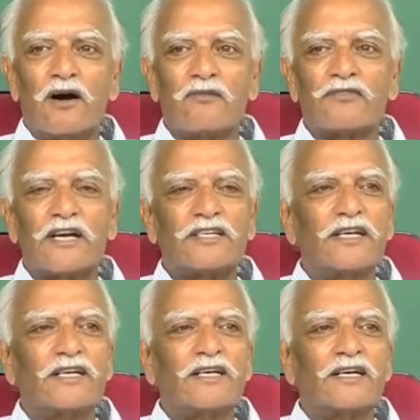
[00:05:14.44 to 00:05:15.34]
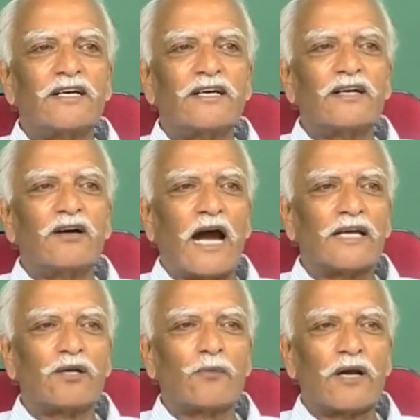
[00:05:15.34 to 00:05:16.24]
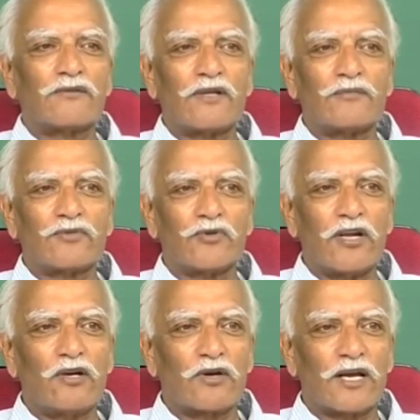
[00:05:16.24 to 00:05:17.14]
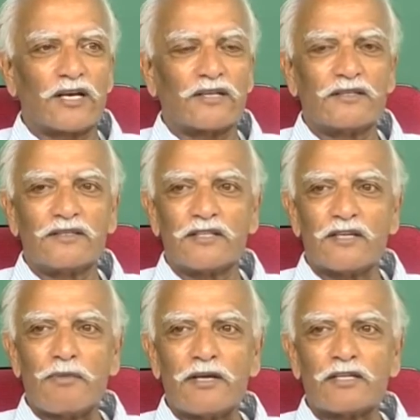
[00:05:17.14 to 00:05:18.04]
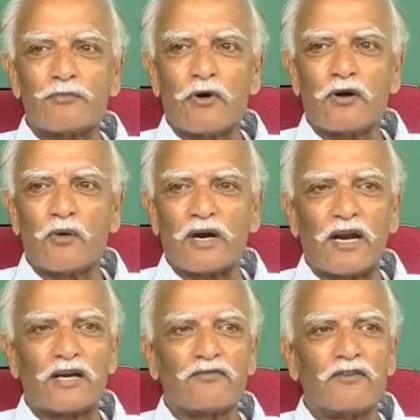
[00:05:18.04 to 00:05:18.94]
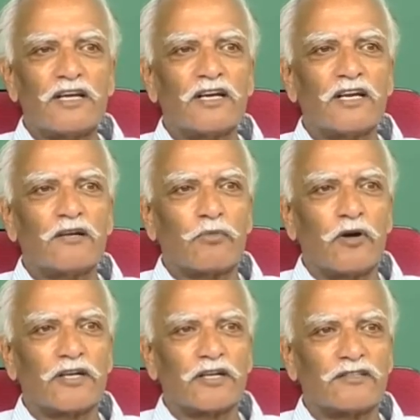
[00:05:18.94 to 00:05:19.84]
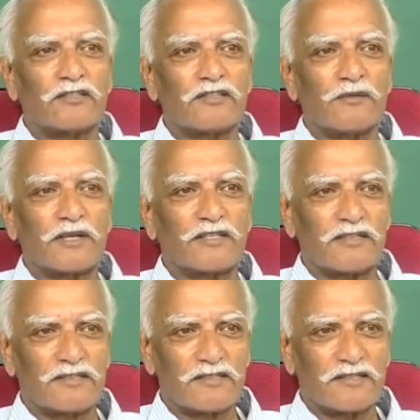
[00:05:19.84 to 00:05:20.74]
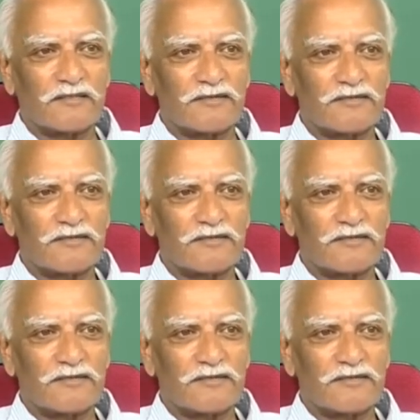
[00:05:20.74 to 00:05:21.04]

of getting either one of them to relocate depends upon what kind of legal and political system exists.